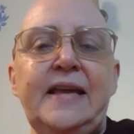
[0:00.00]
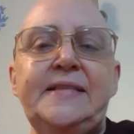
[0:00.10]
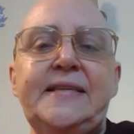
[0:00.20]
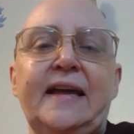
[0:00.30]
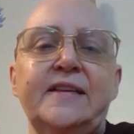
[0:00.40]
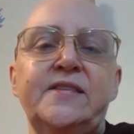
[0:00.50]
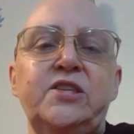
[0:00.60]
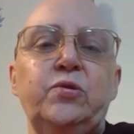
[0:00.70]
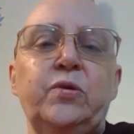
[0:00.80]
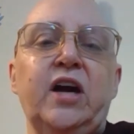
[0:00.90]
it tells
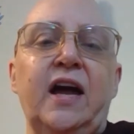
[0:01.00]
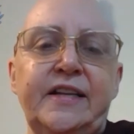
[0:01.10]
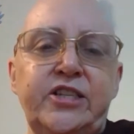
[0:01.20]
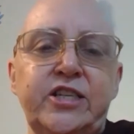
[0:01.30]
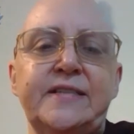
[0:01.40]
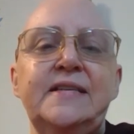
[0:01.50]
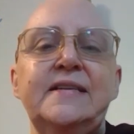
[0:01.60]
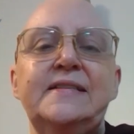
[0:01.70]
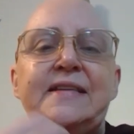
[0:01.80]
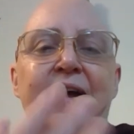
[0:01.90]
you
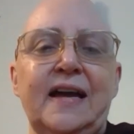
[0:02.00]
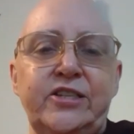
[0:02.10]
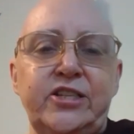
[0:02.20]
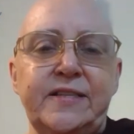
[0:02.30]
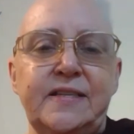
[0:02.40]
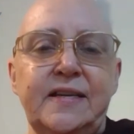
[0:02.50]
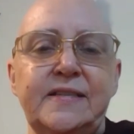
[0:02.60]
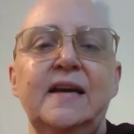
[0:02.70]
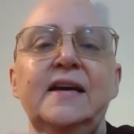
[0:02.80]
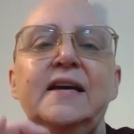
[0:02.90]
consciousness,
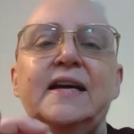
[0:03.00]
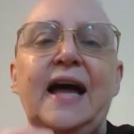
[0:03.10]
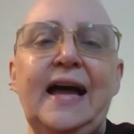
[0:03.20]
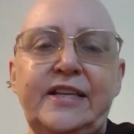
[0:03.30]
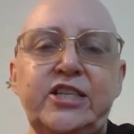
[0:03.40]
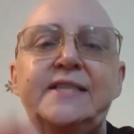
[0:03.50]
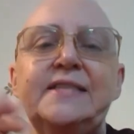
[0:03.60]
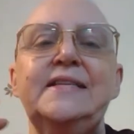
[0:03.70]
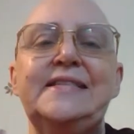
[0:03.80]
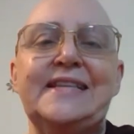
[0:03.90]
consciousness,
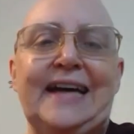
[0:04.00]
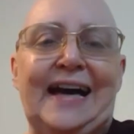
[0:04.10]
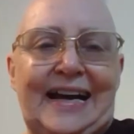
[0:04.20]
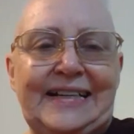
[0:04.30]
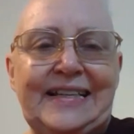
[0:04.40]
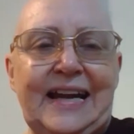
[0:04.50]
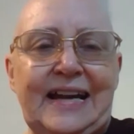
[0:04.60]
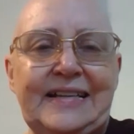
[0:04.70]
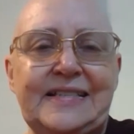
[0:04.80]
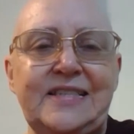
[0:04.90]
consciousness
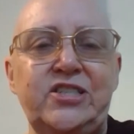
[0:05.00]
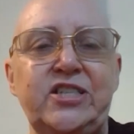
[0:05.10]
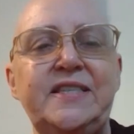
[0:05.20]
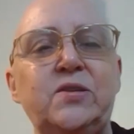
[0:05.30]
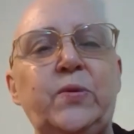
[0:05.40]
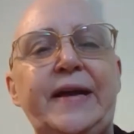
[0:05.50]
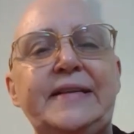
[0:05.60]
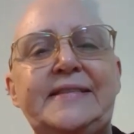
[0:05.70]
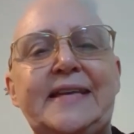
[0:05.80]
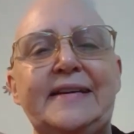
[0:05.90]
cognizes, just the way
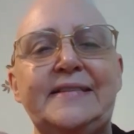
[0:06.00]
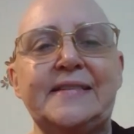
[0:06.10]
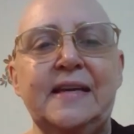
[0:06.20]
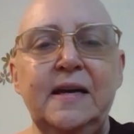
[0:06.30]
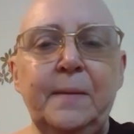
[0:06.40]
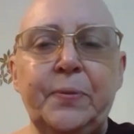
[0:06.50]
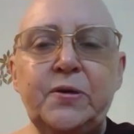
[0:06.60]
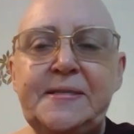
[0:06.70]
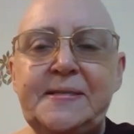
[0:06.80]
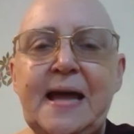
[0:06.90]
it says
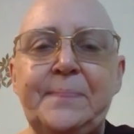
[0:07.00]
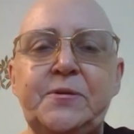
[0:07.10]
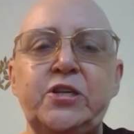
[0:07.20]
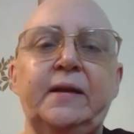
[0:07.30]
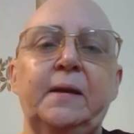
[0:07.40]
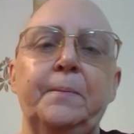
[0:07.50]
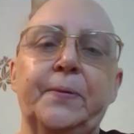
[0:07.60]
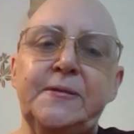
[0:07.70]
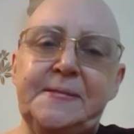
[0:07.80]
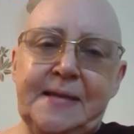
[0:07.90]
perception,
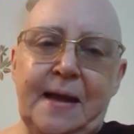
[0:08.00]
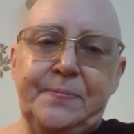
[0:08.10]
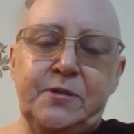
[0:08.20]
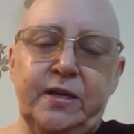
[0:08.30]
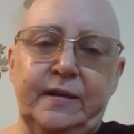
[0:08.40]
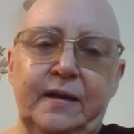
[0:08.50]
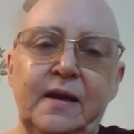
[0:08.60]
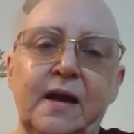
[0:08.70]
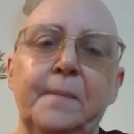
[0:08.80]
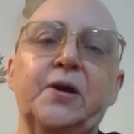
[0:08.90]
perception,
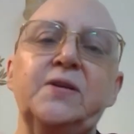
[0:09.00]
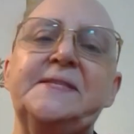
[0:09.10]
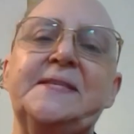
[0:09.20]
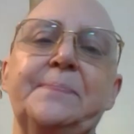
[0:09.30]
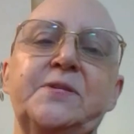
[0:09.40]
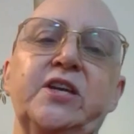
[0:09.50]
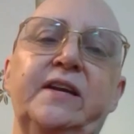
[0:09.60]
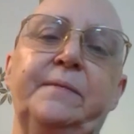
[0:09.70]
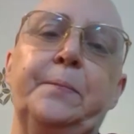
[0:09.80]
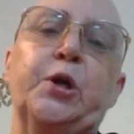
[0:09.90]

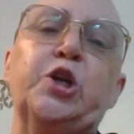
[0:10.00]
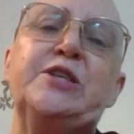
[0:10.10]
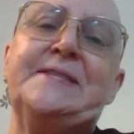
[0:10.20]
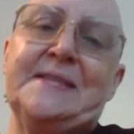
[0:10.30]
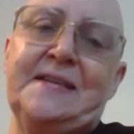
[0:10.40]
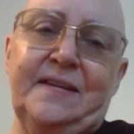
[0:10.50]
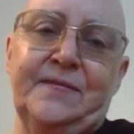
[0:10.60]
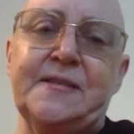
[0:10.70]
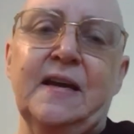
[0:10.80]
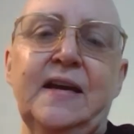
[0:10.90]
perception
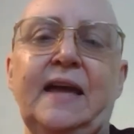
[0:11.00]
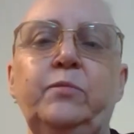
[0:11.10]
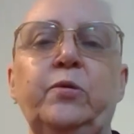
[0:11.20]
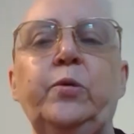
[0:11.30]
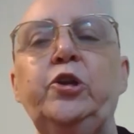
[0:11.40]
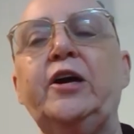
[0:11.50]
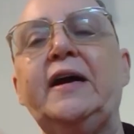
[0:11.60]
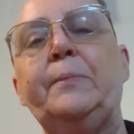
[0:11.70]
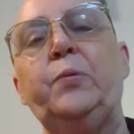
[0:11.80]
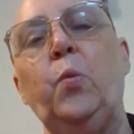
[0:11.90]
perceives. And when we look
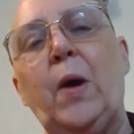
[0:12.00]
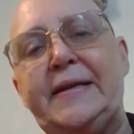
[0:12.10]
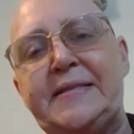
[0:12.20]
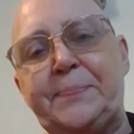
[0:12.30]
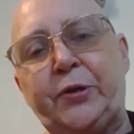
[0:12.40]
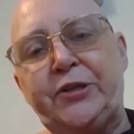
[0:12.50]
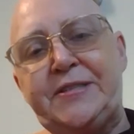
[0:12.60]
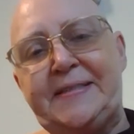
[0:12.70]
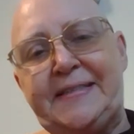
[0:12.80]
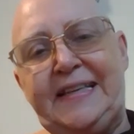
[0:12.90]
up what is
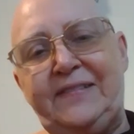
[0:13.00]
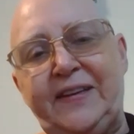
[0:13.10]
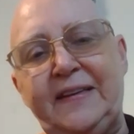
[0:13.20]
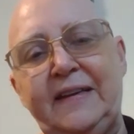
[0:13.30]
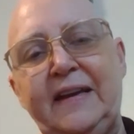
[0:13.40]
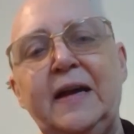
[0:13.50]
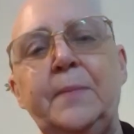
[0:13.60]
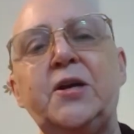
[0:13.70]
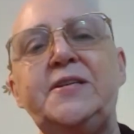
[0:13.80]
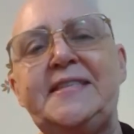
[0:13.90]
perceiving,
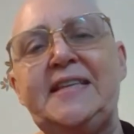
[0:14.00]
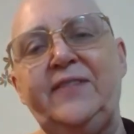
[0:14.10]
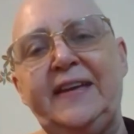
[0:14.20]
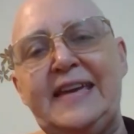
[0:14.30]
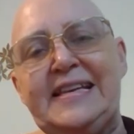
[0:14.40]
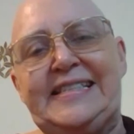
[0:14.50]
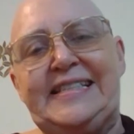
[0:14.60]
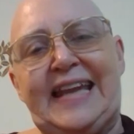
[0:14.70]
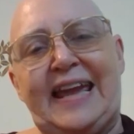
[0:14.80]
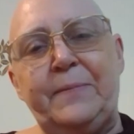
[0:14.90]
perceiving is
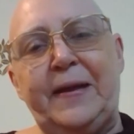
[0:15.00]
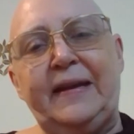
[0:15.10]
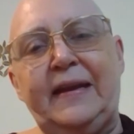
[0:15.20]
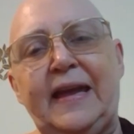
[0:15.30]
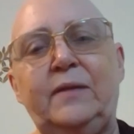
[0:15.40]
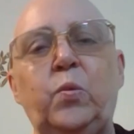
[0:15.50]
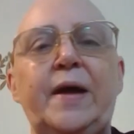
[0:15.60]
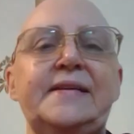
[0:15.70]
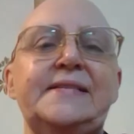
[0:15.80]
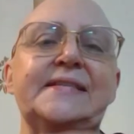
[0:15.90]
naming, and
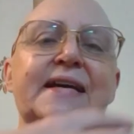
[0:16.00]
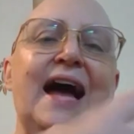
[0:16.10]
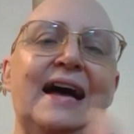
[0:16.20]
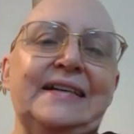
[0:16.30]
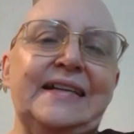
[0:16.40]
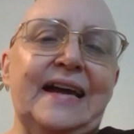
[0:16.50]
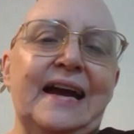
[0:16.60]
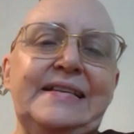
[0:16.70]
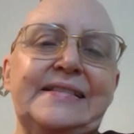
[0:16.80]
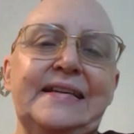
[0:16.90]
what is
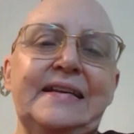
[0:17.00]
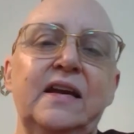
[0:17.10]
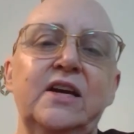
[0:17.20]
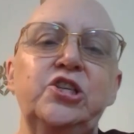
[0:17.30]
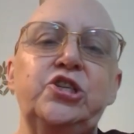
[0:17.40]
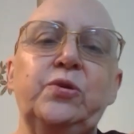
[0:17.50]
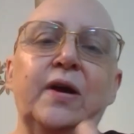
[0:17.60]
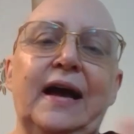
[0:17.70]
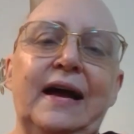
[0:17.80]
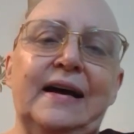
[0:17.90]
cognizing, to
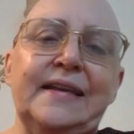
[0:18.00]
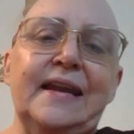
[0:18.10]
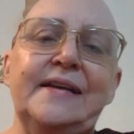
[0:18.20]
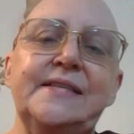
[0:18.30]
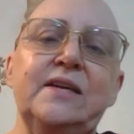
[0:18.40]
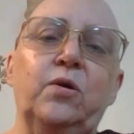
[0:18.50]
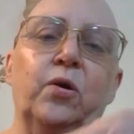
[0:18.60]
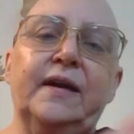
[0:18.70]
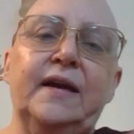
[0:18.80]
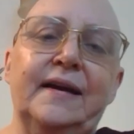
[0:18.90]
cognizing
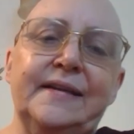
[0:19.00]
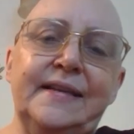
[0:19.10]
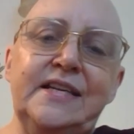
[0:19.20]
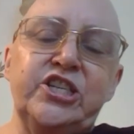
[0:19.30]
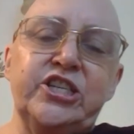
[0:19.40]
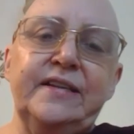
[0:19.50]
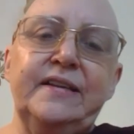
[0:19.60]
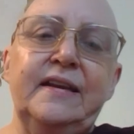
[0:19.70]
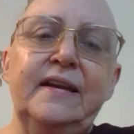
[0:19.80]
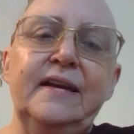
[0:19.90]
or
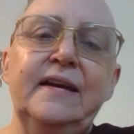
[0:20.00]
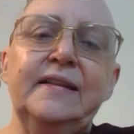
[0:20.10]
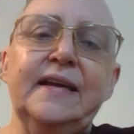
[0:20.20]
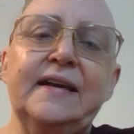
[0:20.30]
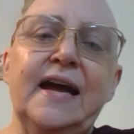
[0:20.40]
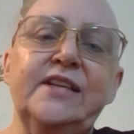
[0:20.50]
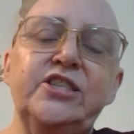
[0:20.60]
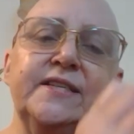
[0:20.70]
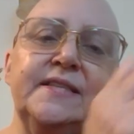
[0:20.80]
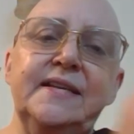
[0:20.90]
cognition. The
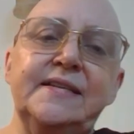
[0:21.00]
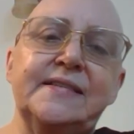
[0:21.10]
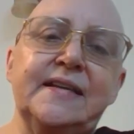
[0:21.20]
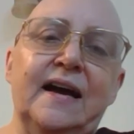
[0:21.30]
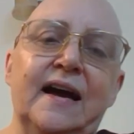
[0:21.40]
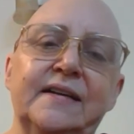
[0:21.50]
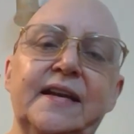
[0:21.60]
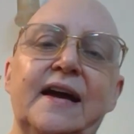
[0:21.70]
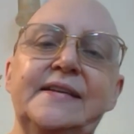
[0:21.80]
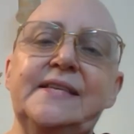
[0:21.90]
consciousness
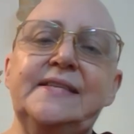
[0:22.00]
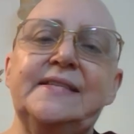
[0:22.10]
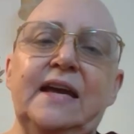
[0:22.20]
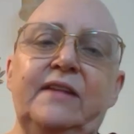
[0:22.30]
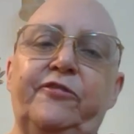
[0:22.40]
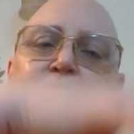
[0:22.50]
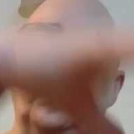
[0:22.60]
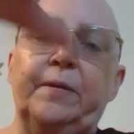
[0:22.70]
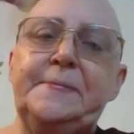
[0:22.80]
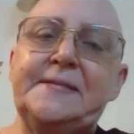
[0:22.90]
cognizes and
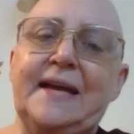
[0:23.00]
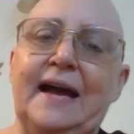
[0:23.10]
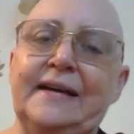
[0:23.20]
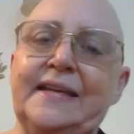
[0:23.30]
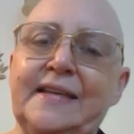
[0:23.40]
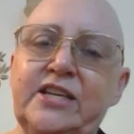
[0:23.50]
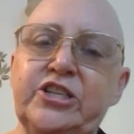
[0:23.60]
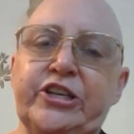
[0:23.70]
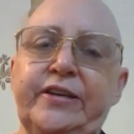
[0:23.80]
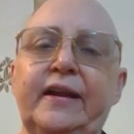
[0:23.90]
forms
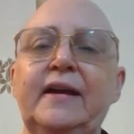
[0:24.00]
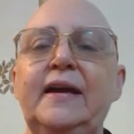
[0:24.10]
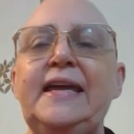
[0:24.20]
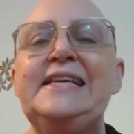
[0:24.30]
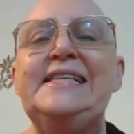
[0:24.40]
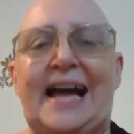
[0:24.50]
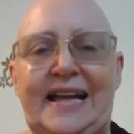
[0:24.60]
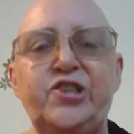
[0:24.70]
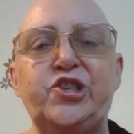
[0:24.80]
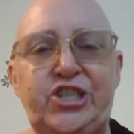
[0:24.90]
cognition is
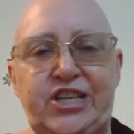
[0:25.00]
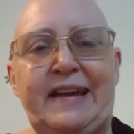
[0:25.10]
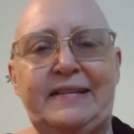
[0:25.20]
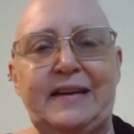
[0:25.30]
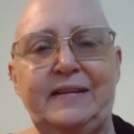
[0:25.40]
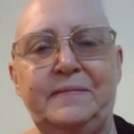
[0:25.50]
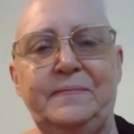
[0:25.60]
understanding.